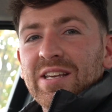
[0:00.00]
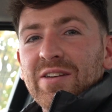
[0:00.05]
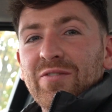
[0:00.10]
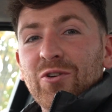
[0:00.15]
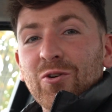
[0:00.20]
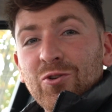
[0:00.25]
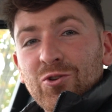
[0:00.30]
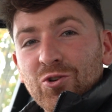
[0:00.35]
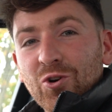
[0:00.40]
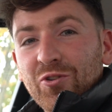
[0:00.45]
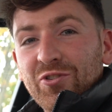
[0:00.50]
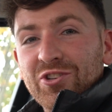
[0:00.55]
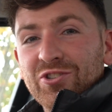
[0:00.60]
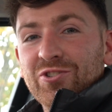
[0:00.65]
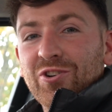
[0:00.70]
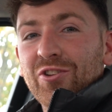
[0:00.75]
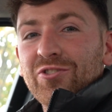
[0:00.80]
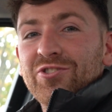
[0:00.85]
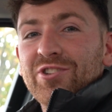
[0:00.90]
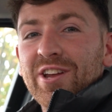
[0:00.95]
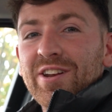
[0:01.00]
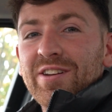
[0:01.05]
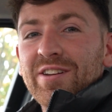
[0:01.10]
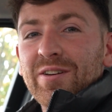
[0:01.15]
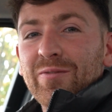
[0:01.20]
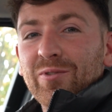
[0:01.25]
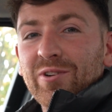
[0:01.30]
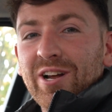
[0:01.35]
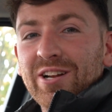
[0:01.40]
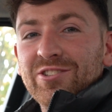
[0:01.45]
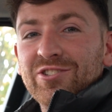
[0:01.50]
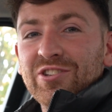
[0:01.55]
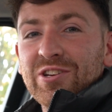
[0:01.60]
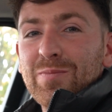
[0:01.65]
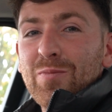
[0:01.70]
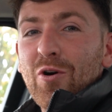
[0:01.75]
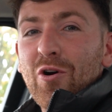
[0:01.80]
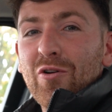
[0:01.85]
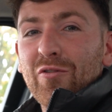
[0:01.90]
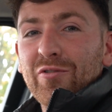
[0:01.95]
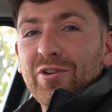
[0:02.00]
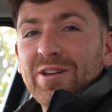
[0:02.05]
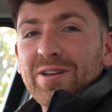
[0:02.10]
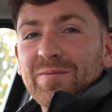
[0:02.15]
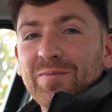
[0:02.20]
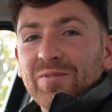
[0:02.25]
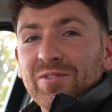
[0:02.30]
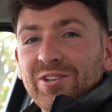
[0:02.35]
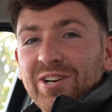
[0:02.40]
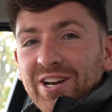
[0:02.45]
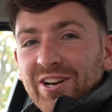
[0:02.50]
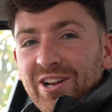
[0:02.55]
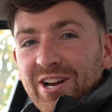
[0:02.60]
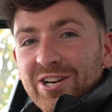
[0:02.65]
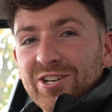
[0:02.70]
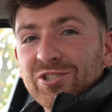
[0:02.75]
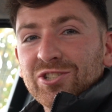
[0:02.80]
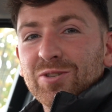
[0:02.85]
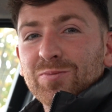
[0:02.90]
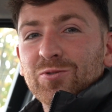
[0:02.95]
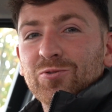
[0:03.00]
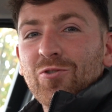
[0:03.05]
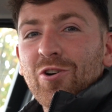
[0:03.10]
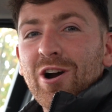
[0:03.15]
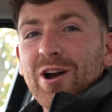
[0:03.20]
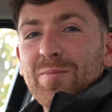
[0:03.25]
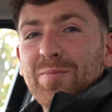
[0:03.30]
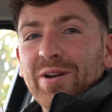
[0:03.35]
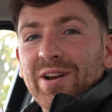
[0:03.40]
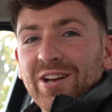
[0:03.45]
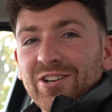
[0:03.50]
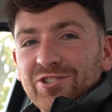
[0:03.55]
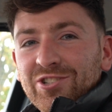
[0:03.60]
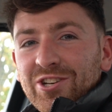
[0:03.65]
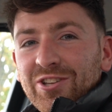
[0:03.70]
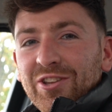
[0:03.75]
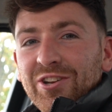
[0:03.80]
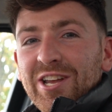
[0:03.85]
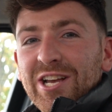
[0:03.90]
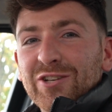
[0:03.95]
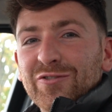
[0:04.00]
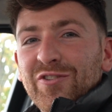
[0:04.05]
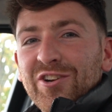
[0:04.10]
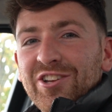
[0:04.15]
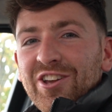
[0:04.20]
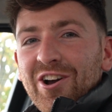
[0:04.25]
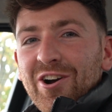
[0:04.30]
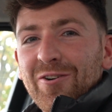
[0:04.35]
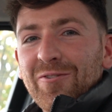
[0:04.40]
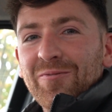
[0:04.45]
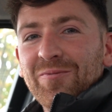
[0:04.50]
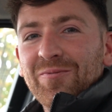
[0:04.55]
If you enjoyed this content and would like to see more of it, click like and subscribe, and I'll see you in the next video.